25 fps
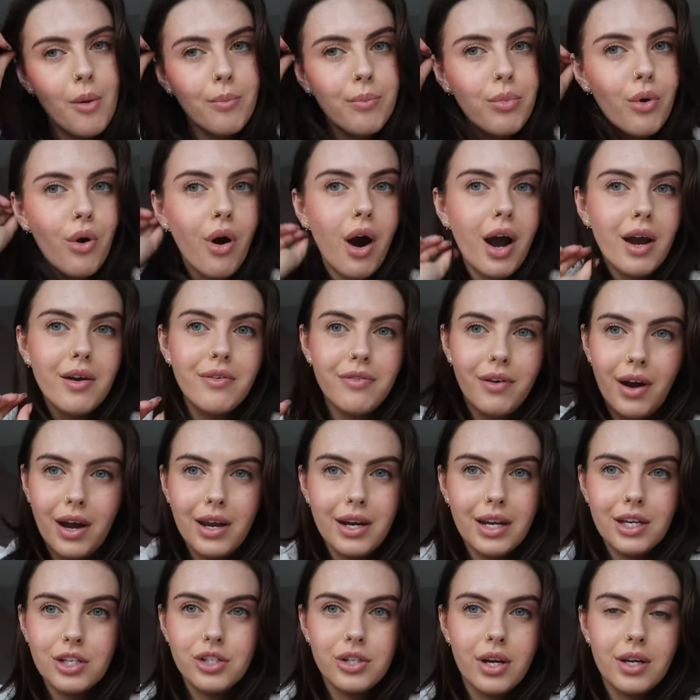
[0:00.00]
but I
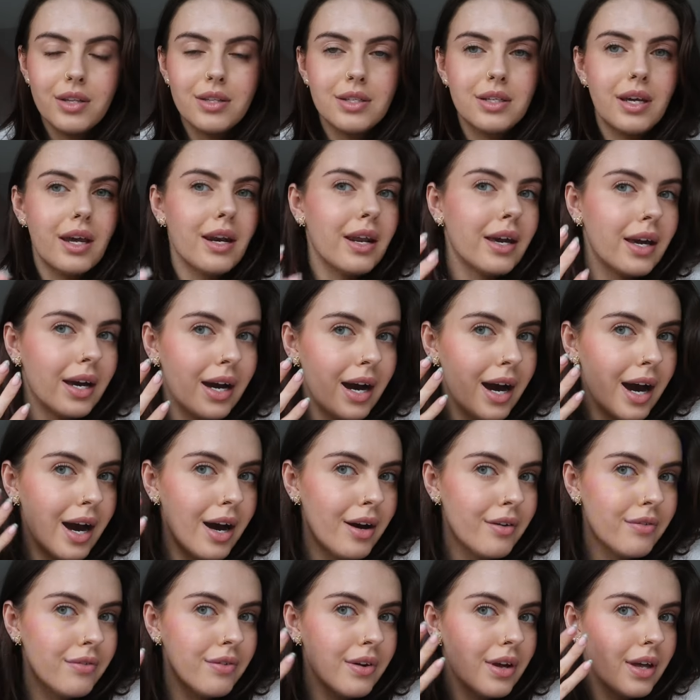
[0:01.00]
find like throughout the day, like I
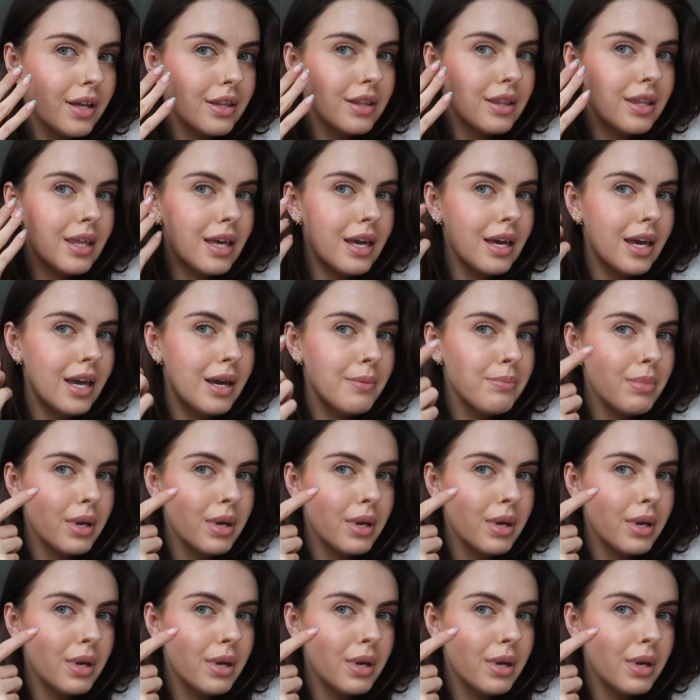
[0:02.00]
have the